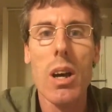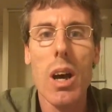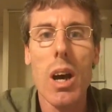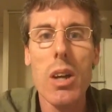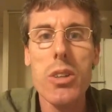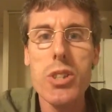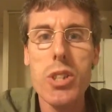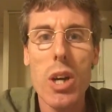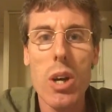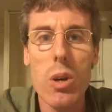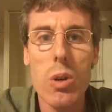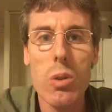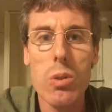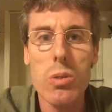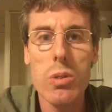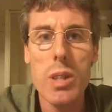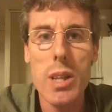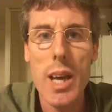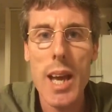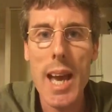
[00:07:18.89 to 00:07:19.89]
A tone.
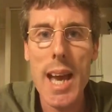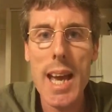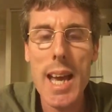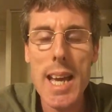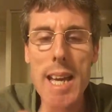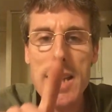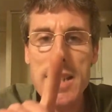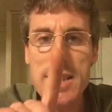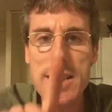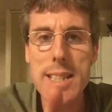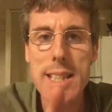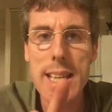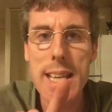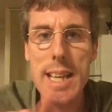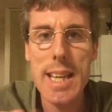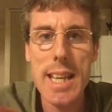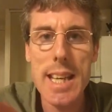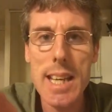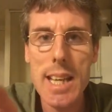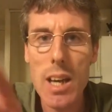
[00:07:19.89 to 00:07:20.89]

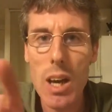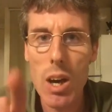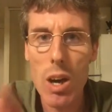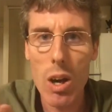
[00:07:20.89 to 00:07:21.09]
A-T-O-N-E.